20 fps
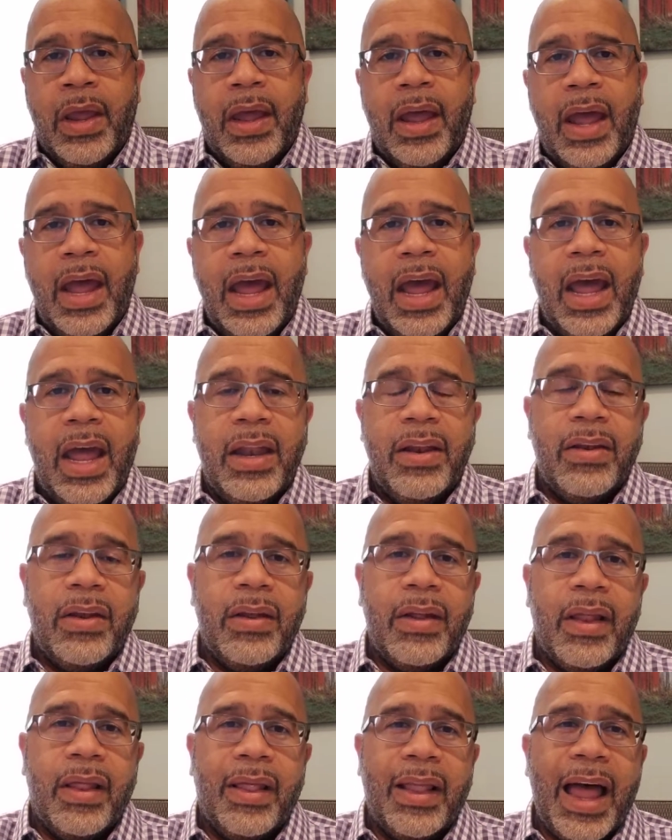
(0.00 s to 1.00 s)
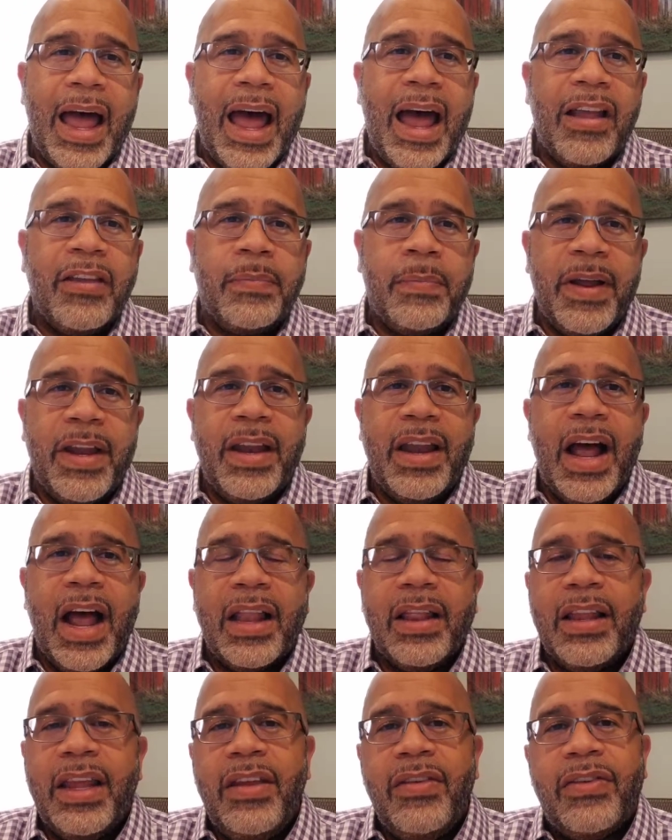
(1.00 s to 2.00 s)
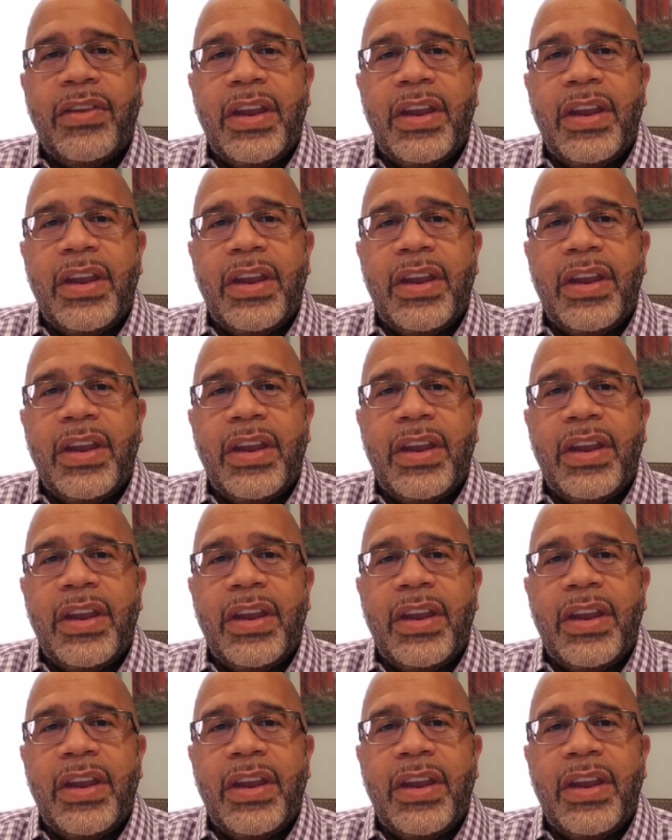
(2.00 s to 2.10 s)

And last but not least,